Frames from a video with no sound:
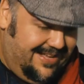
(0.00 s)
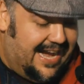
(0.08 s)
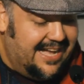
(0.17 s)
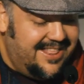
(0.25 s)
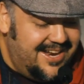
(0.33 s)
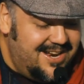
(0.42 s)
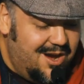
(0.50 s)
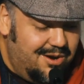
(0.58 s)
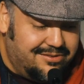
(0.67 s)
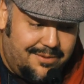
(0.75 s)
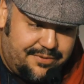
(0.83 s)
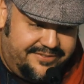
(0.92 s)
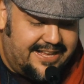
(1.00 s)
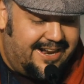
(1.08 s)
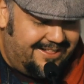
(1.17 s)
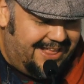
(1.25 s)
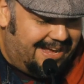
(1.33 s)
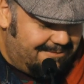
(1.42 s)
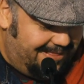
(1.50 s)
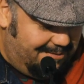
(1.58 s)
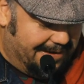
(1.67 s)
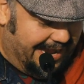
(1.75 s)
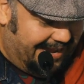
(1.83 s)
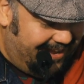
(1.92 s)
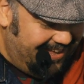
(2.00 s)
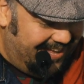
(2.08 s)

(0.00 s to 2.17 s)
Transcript: I didn't know it was a prosthetic leg, by the way.